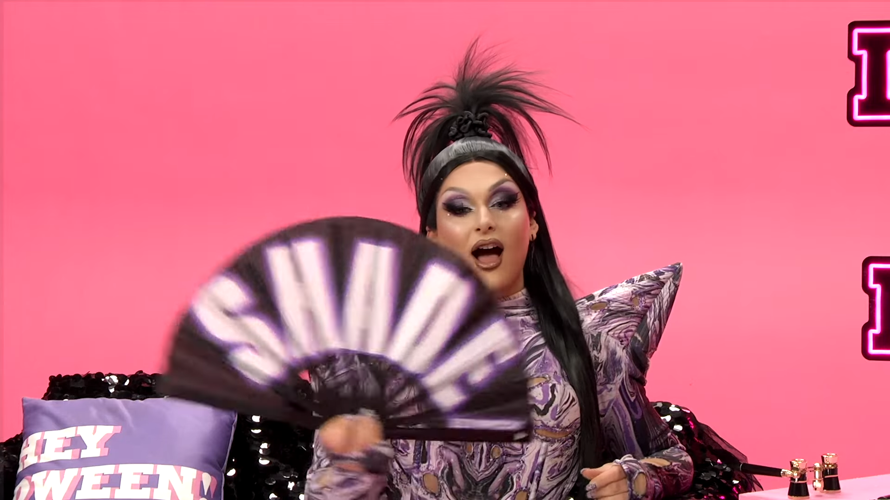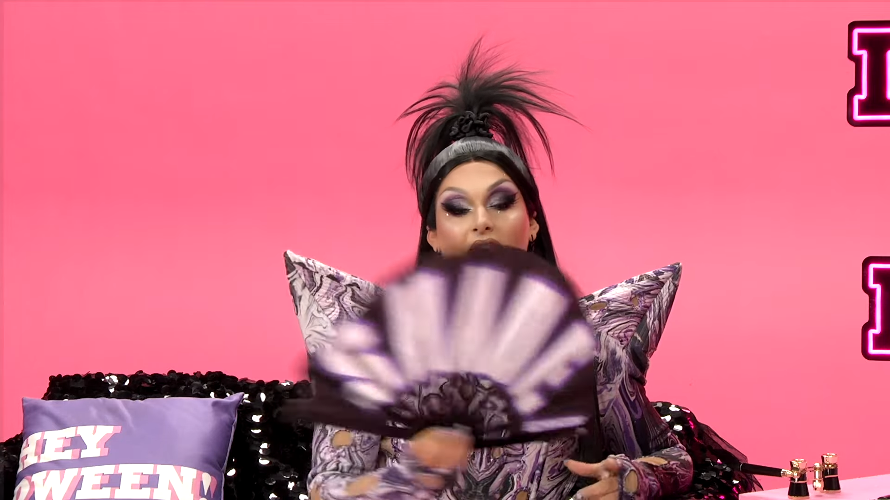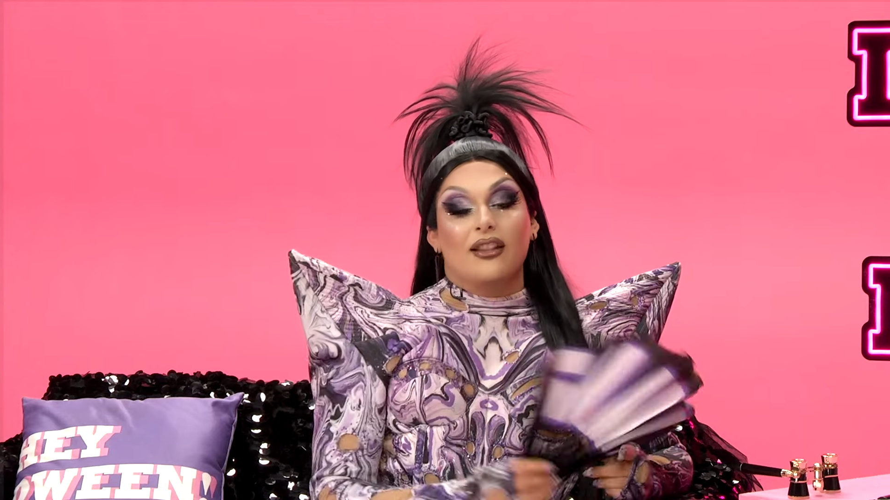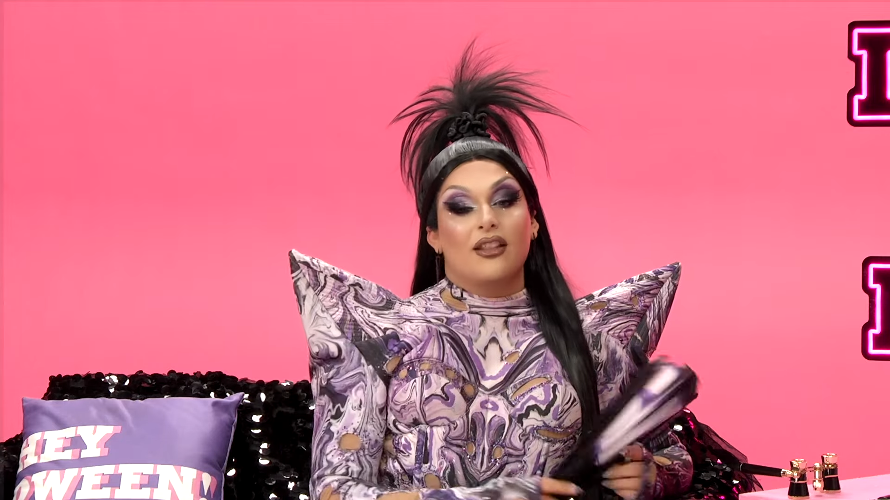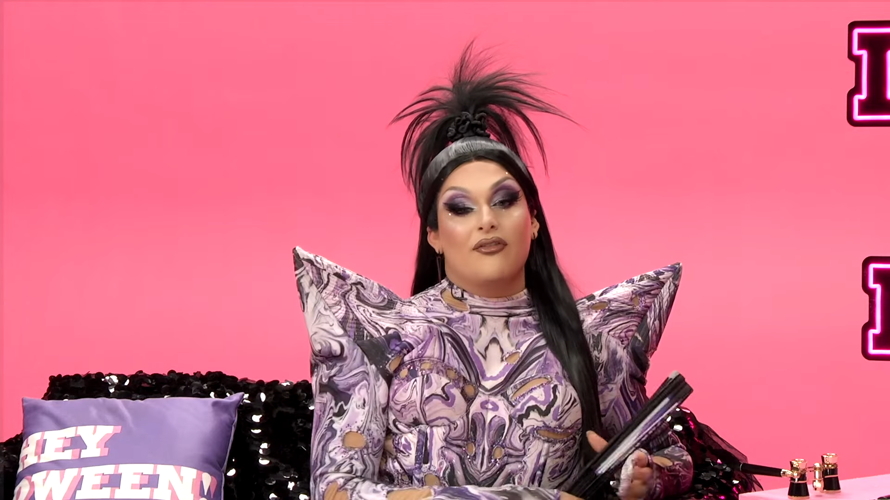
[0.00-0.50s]

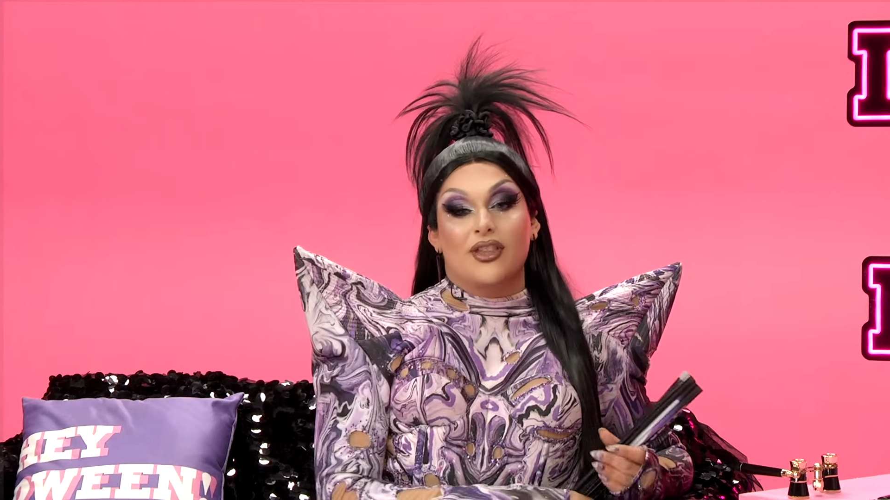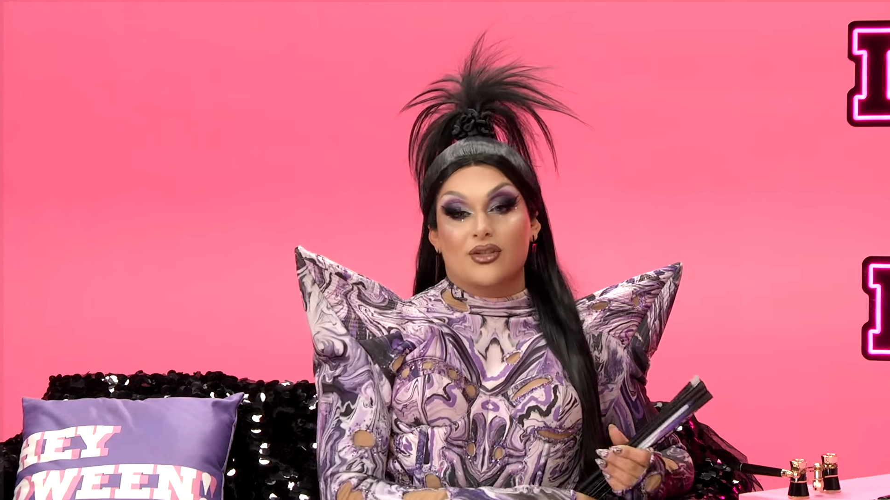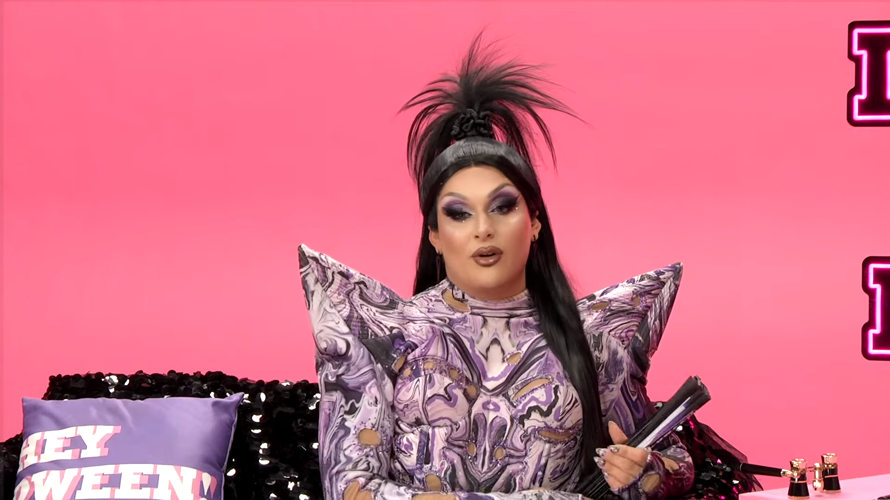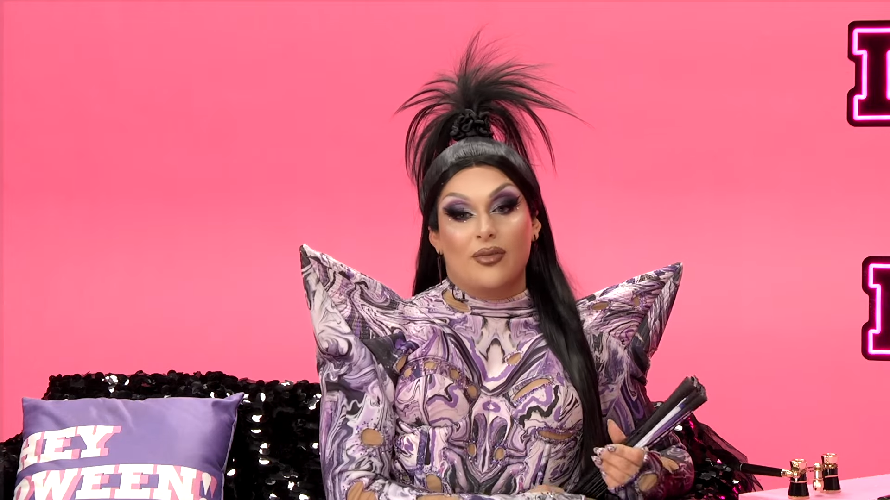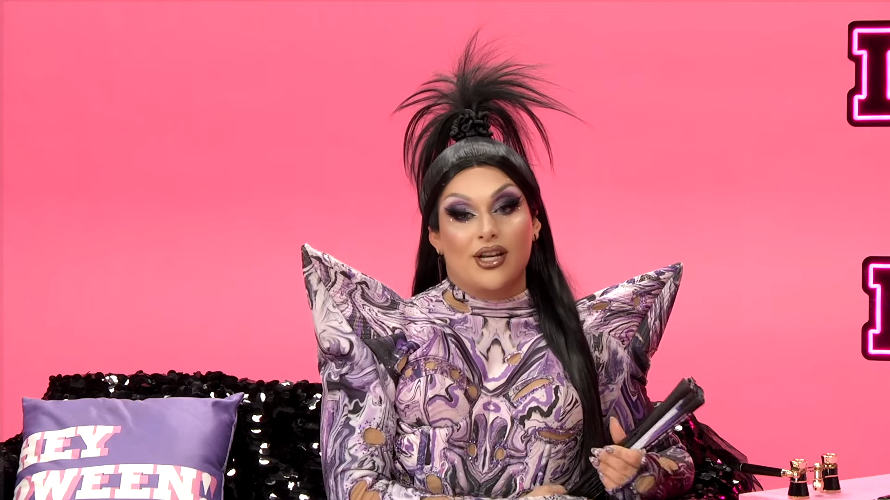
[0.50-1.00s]
I love
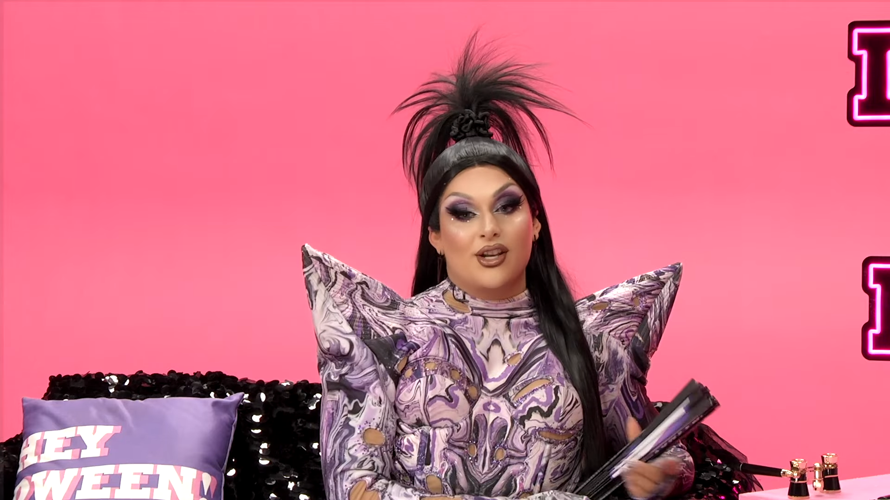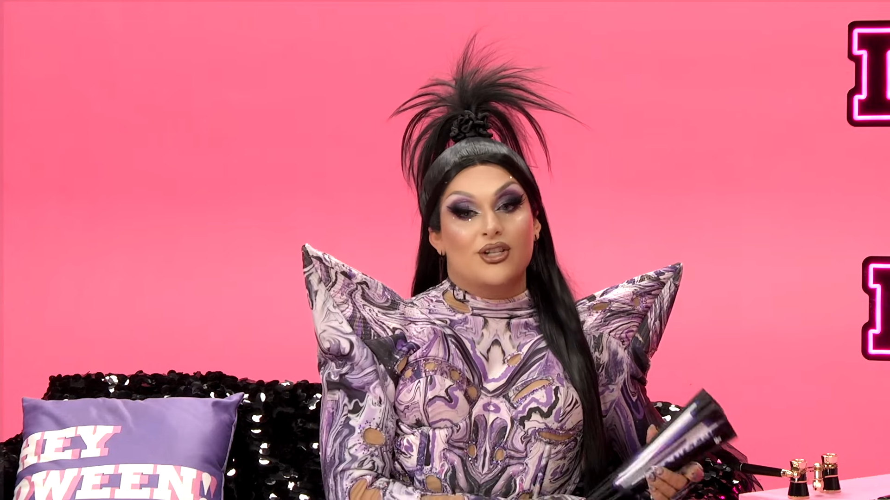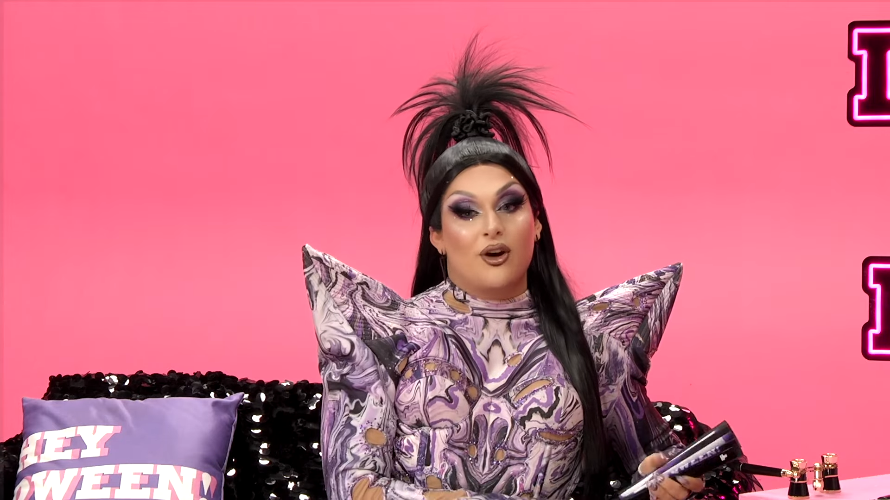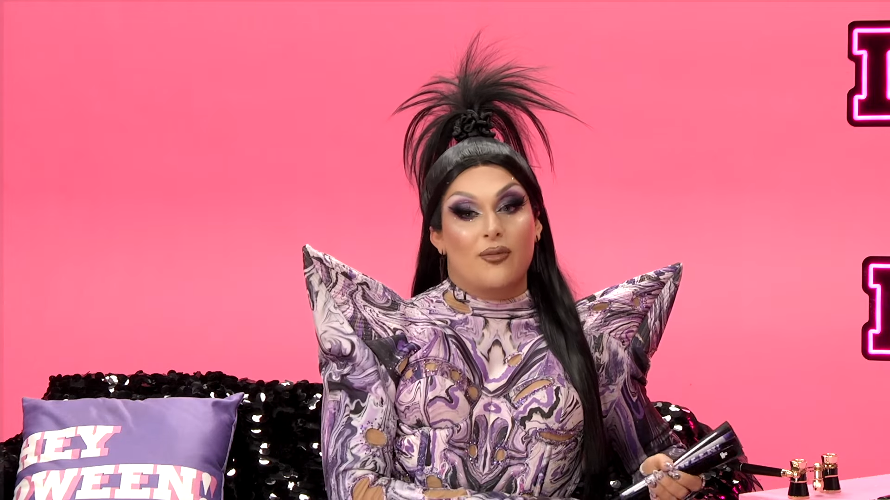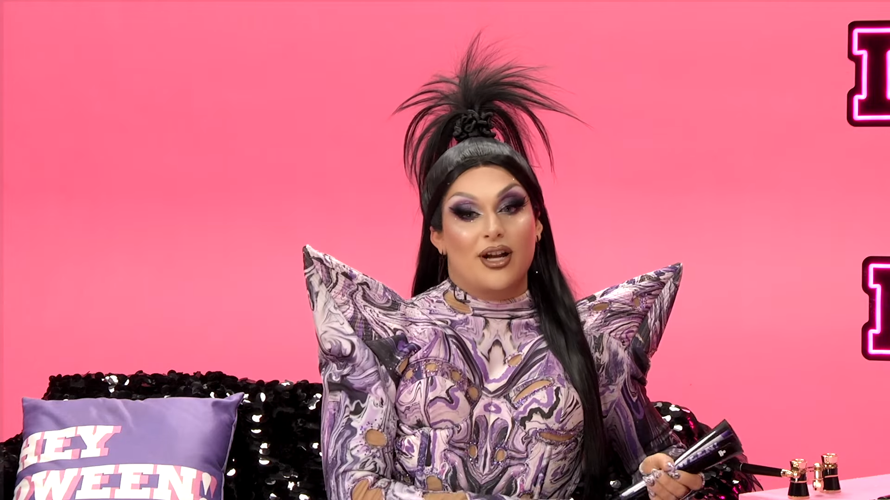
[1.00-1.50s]
this woman
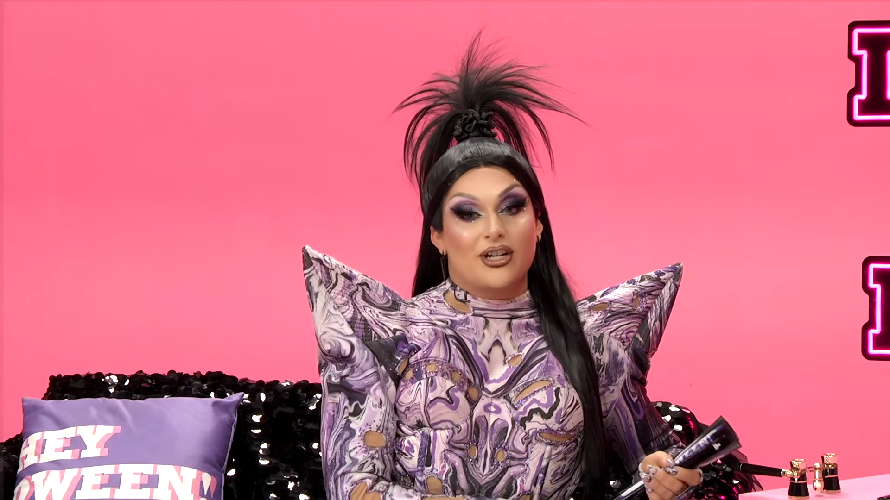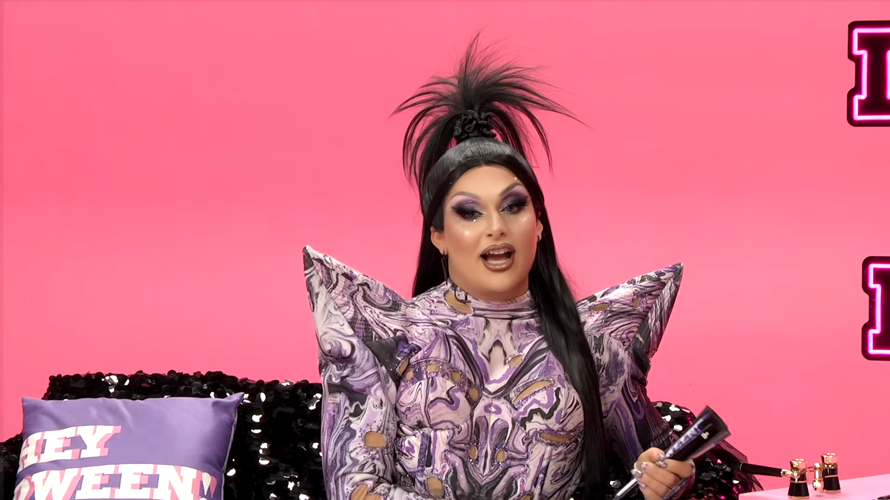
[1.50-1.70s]
so much.